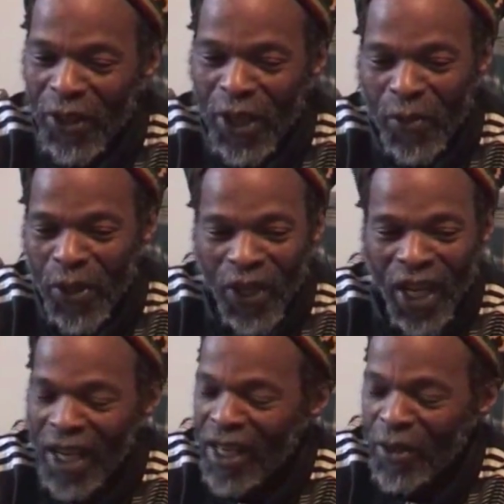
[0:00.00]
coming to
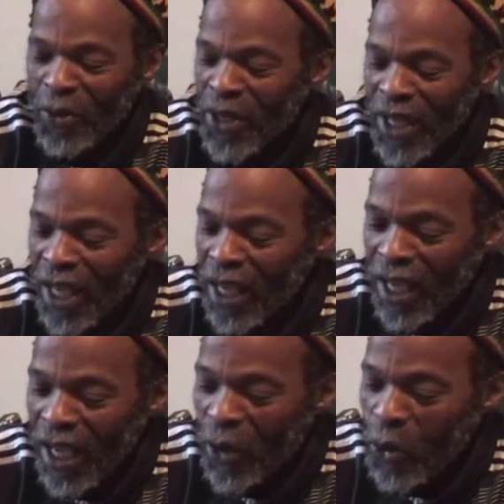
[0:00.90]
Ireland
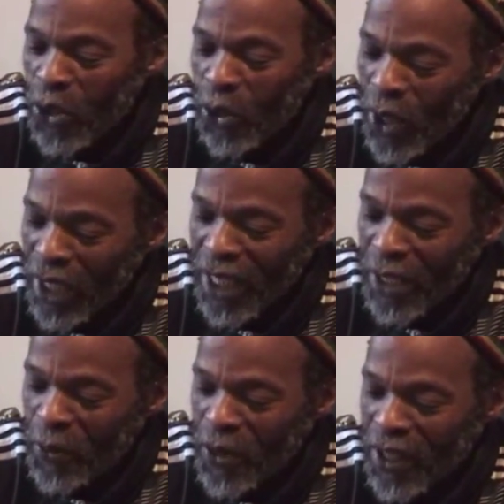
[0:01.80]
was quite an
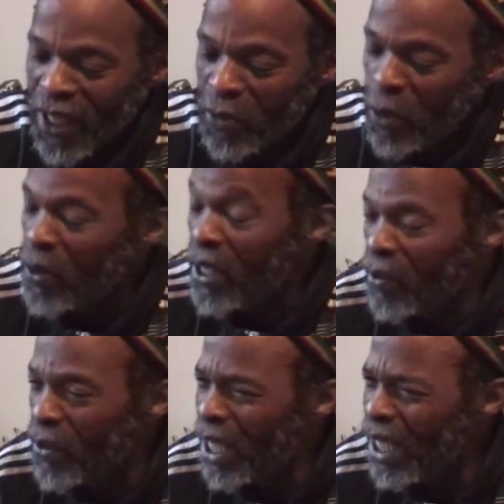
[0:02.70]
experience because people tell
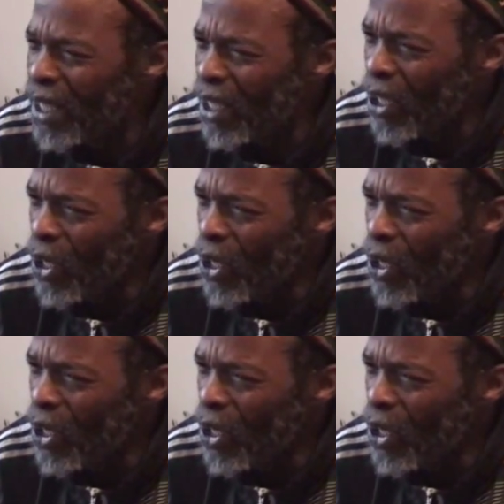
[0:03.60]
me, Natty,